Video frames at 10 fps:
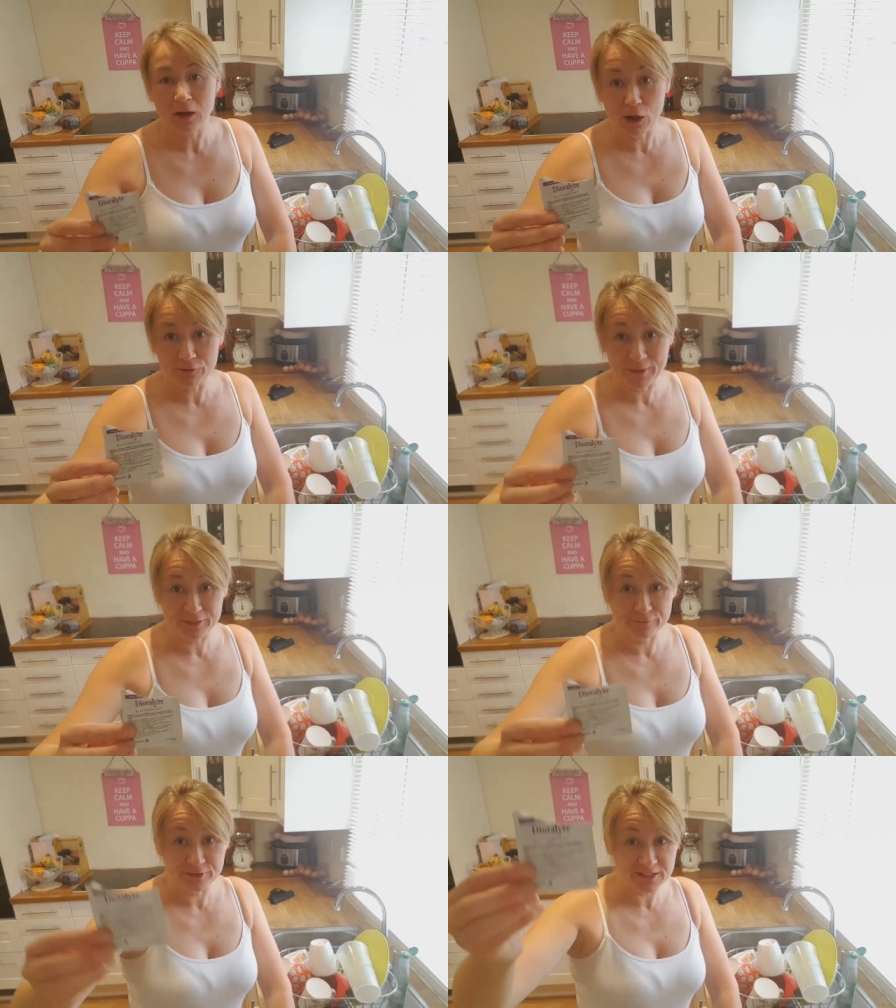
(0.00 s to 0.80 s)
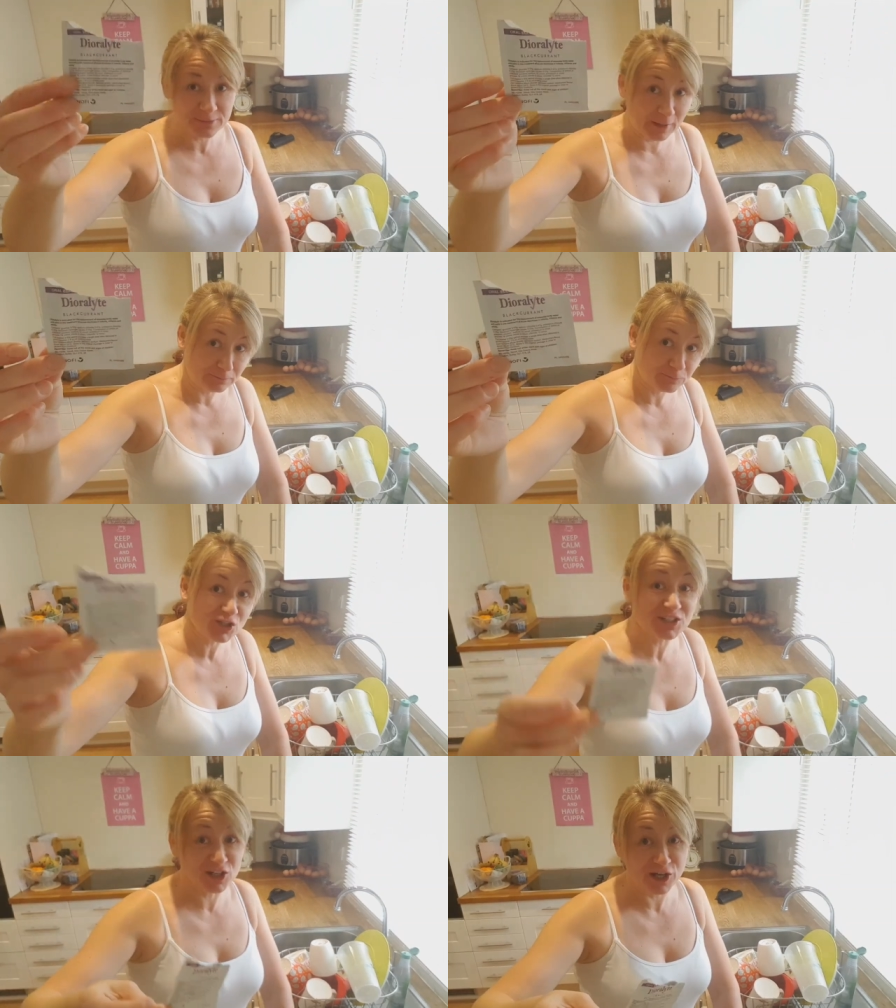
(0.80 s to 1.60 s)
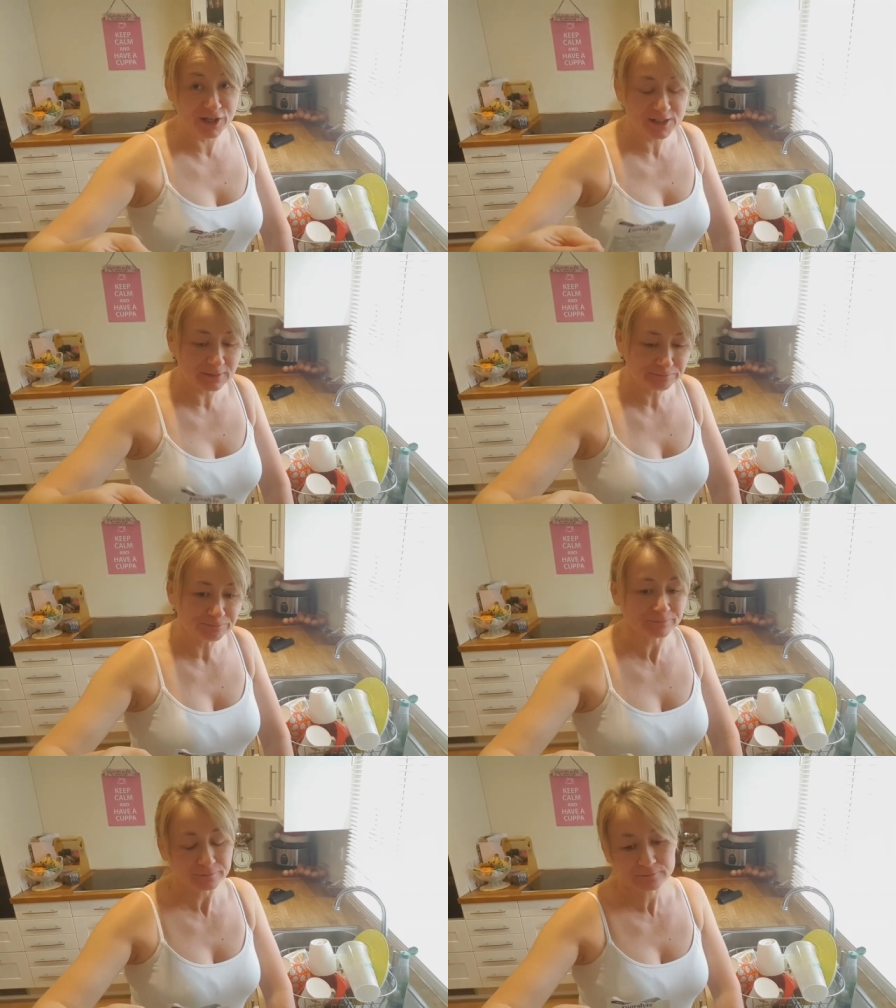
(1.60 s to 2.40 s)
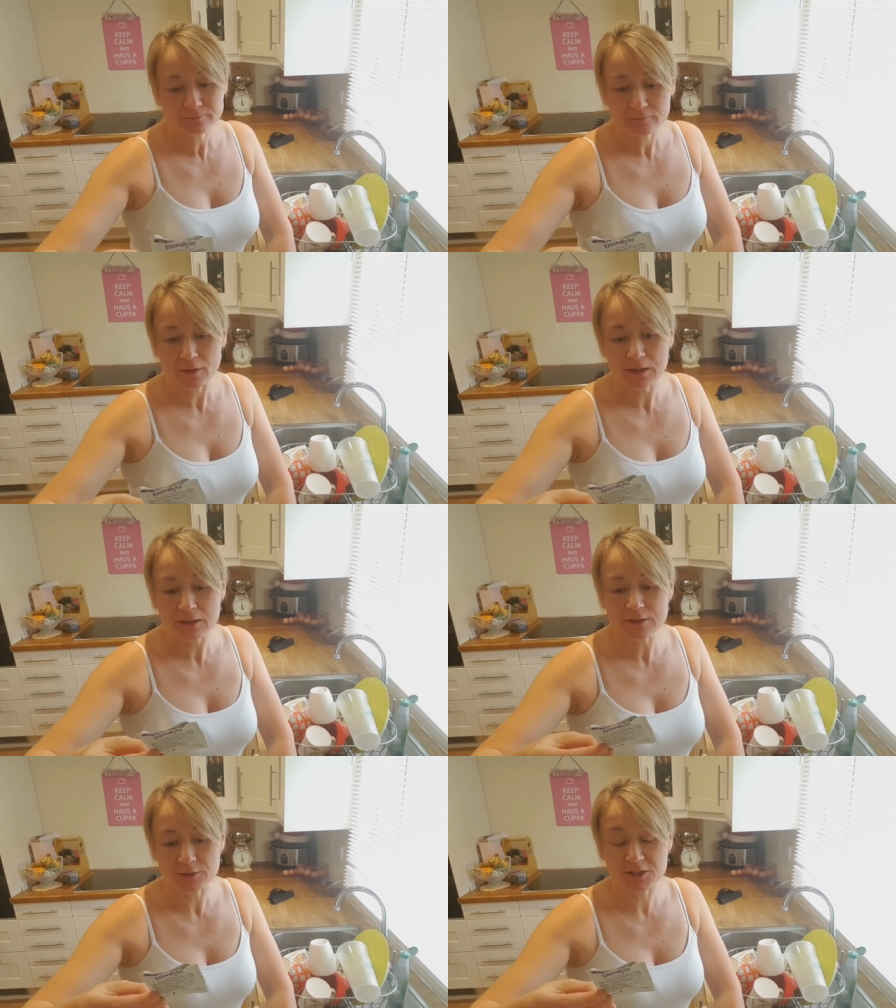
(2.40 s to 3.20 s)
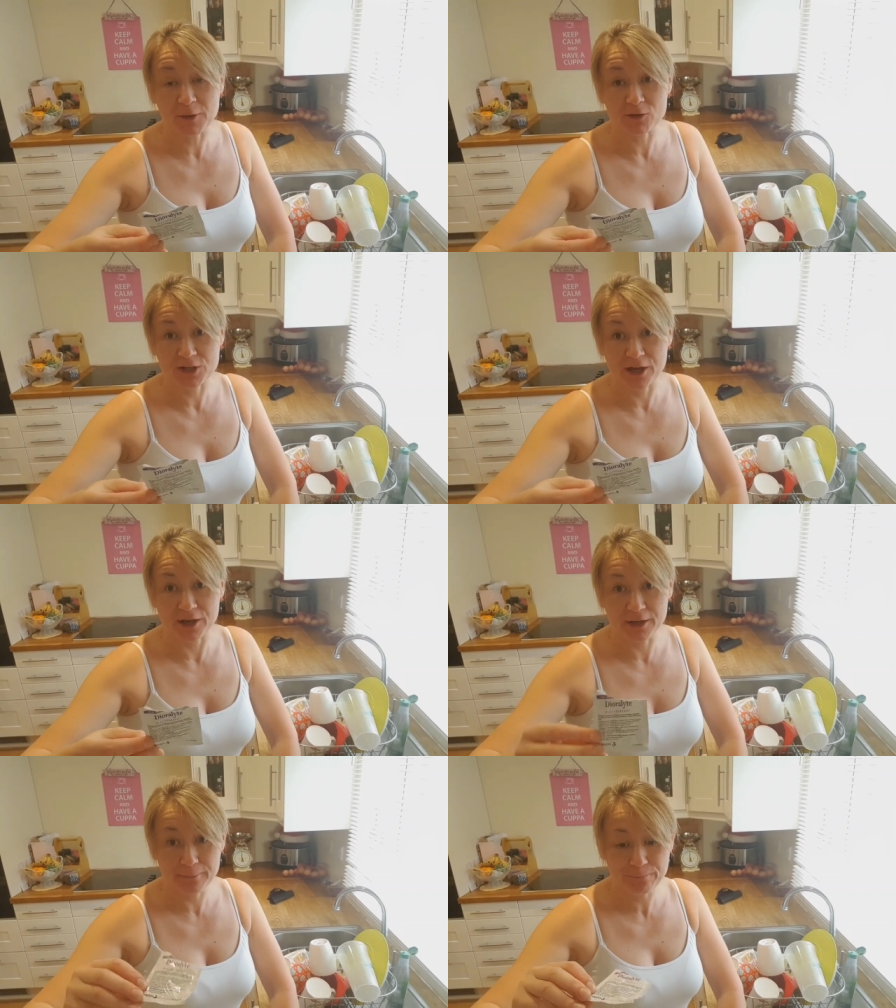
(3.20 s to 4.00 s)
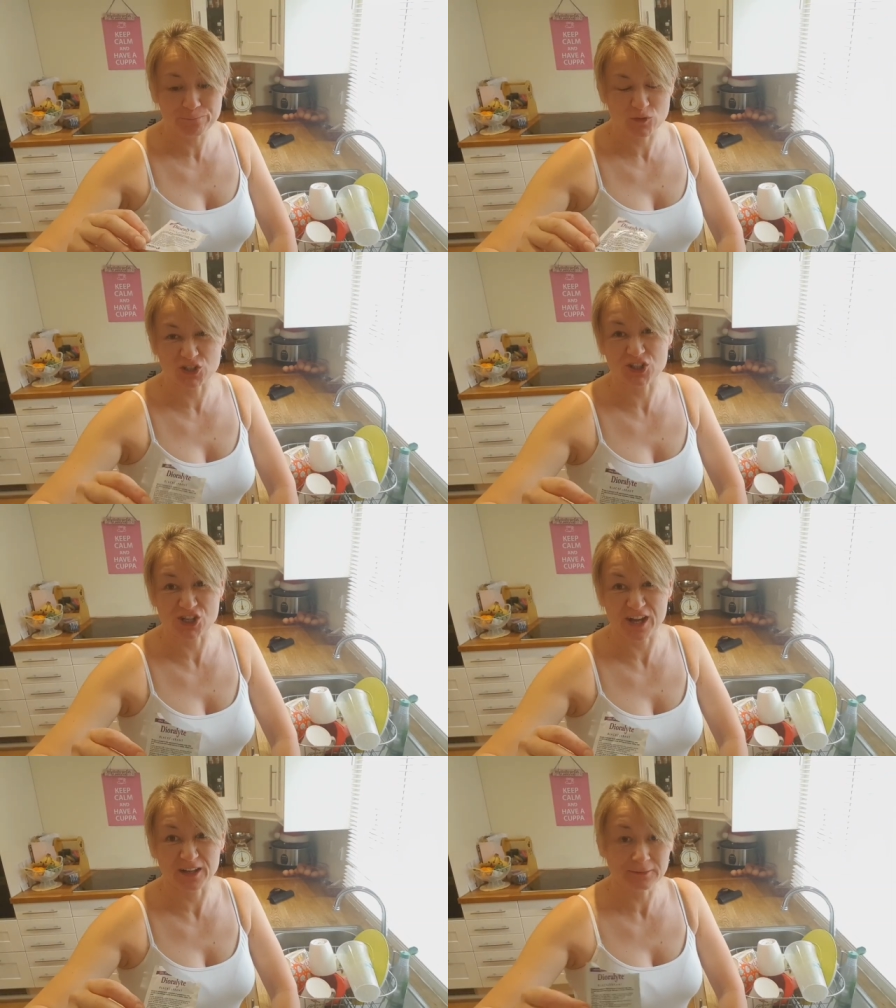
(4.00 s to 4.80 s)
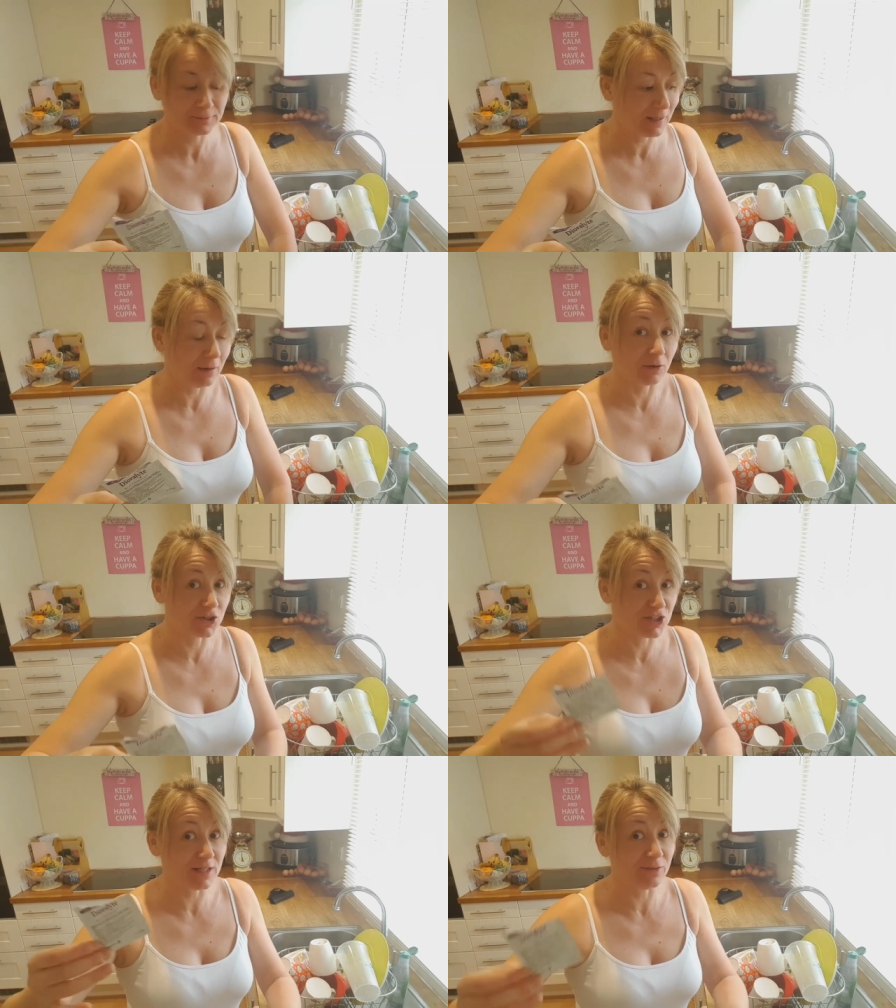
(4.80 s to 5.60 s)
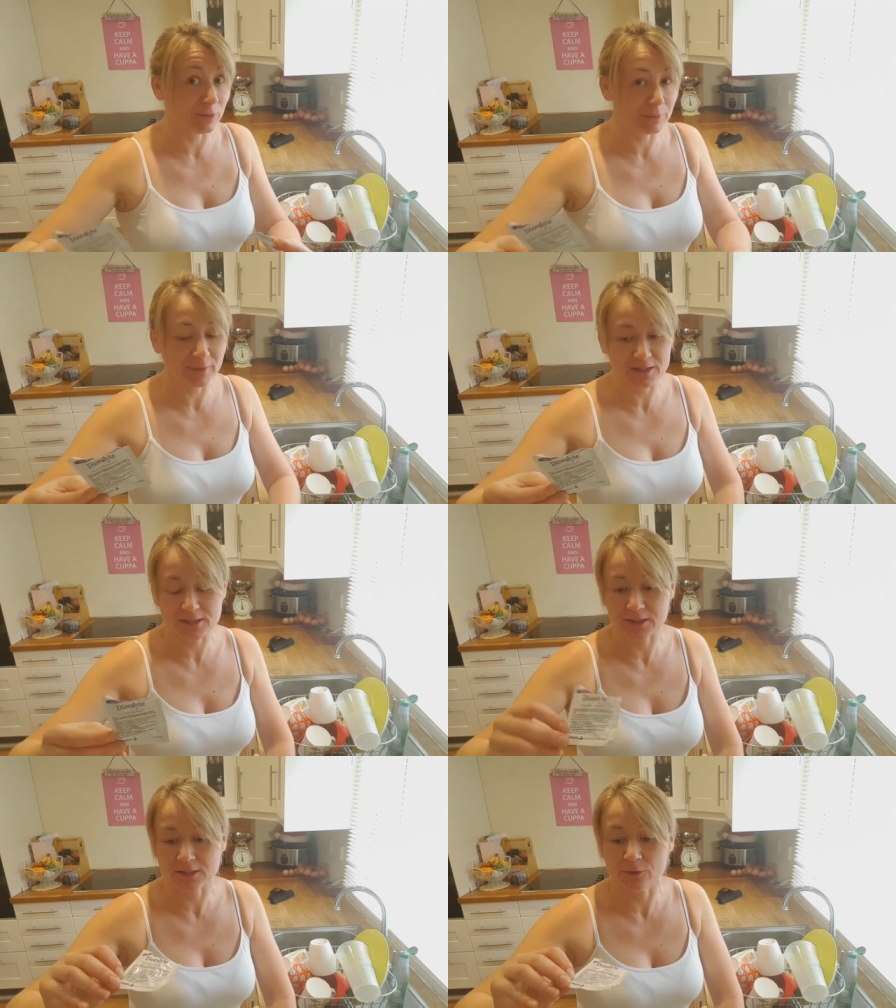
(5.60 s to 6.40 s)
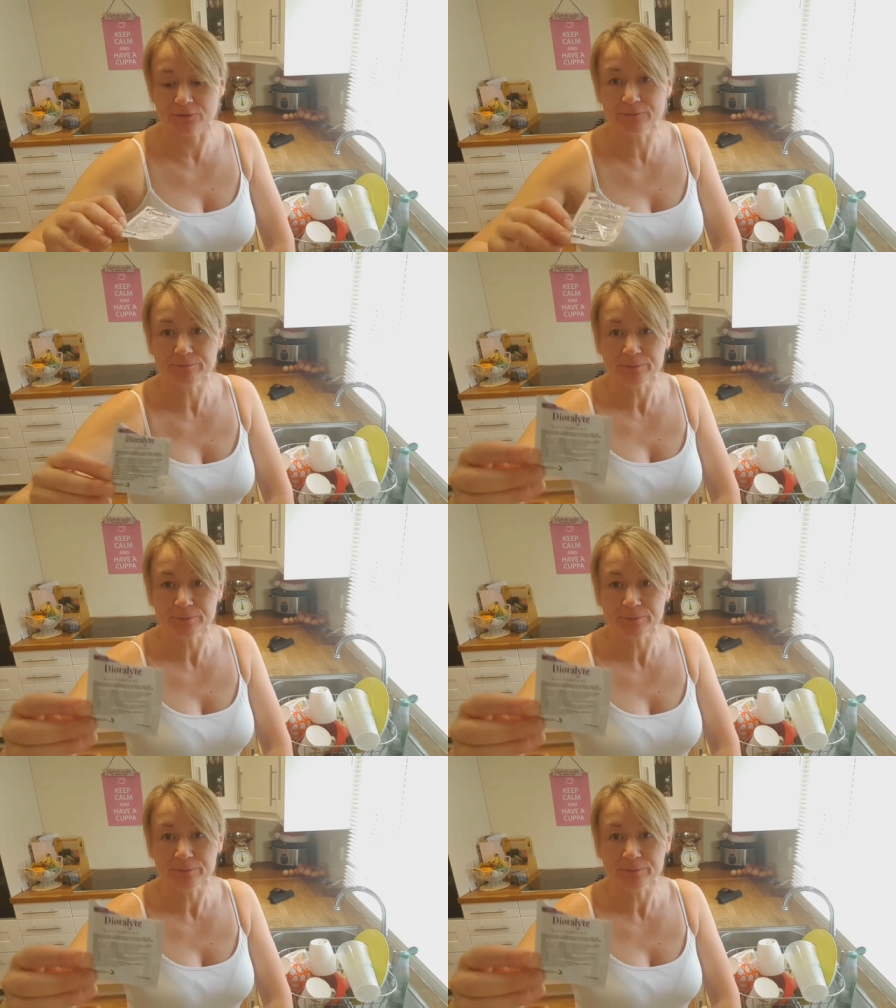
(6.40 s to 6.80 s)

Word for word: Harvey, Beth and Finn's mum, she's a nurse, so I spoke to her just to check how long I should leave her with him being sick so often,